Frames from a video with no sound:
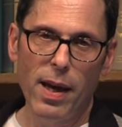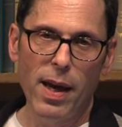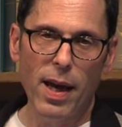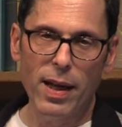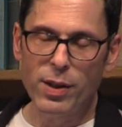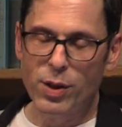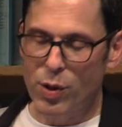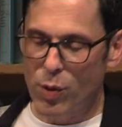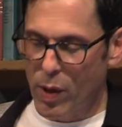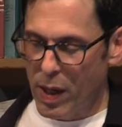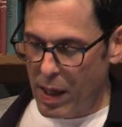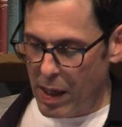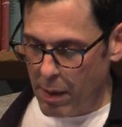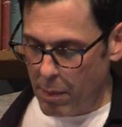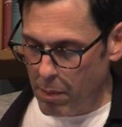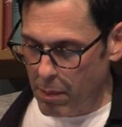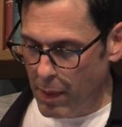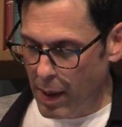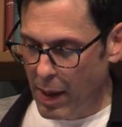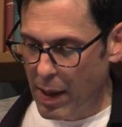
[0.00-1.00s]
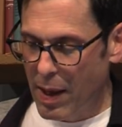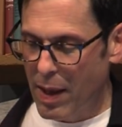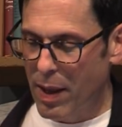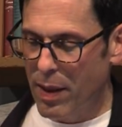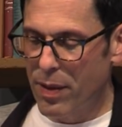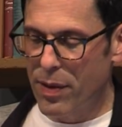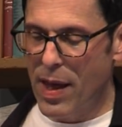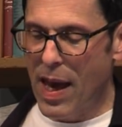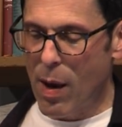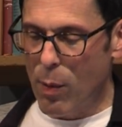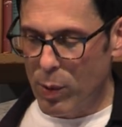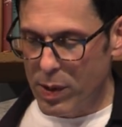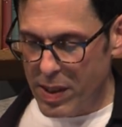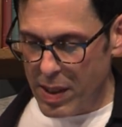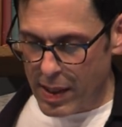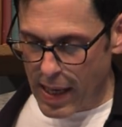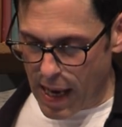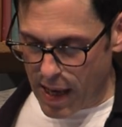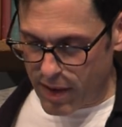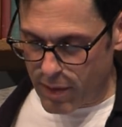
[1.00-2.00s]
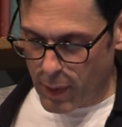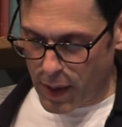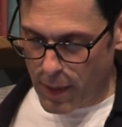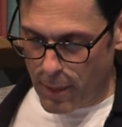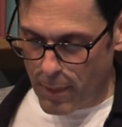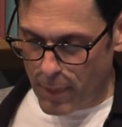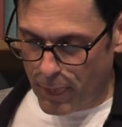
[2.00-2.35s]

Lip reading: And to him, that was anathema.